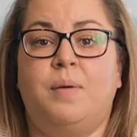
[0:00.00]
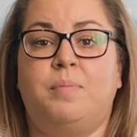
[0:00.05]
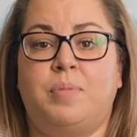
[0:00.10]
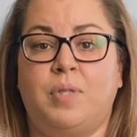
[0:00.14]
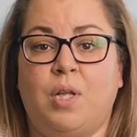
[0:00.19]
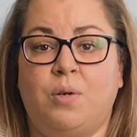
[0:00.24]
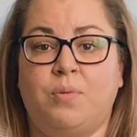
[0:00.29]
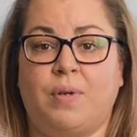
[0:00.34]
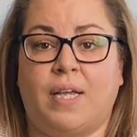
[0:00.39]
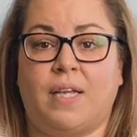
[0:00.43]

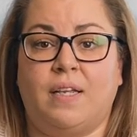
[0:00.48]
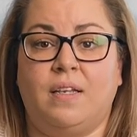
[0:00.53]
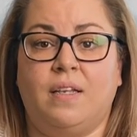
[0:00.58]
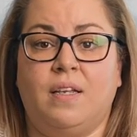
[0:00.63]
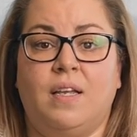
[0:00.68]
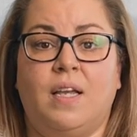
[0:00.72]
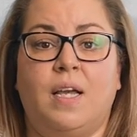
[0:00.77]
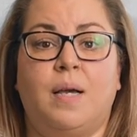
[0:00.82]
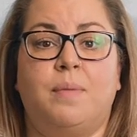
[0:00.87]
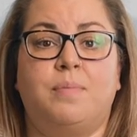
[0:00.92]
bloating,
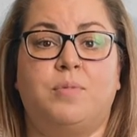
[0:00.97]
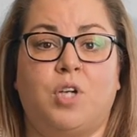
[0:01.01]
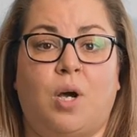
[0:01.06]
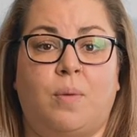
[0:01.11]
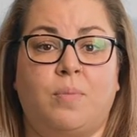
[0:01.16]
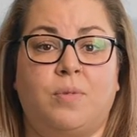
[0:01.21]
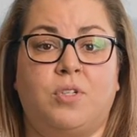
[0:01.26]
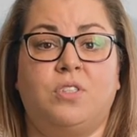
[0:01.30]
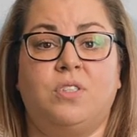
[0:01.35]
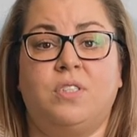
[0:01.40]

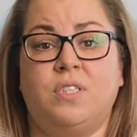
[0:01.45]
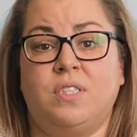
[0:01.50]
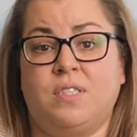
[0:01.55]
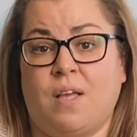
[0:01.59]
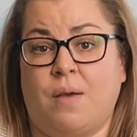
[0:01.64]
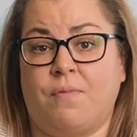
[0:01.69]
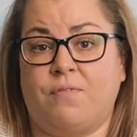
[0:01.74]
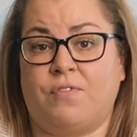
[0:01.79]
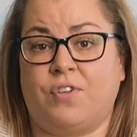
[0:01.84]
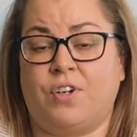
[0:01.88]
abdominal
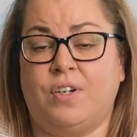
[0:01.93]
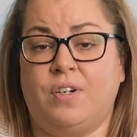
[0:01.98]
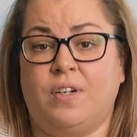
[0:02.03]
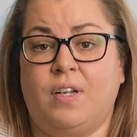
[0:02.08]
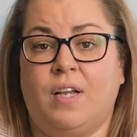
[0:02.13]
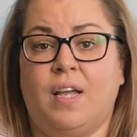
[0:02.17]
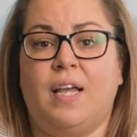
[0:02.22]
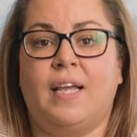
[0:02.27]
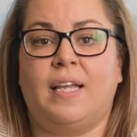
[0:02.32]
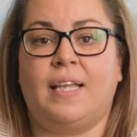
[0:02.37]
discomfort,
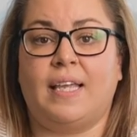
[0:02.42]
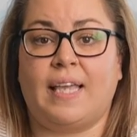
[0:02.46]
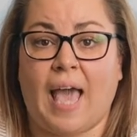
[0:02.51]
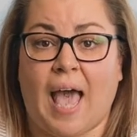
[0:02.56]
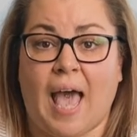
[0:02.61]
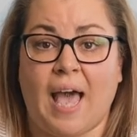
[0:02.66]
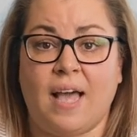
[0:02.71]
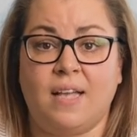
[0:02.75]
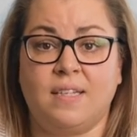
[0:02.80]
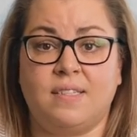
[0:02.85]

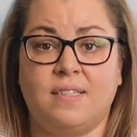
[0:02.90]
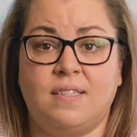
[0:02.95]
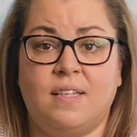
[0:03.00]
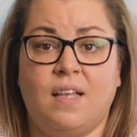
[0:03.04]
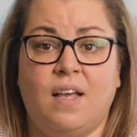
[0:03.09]
gas,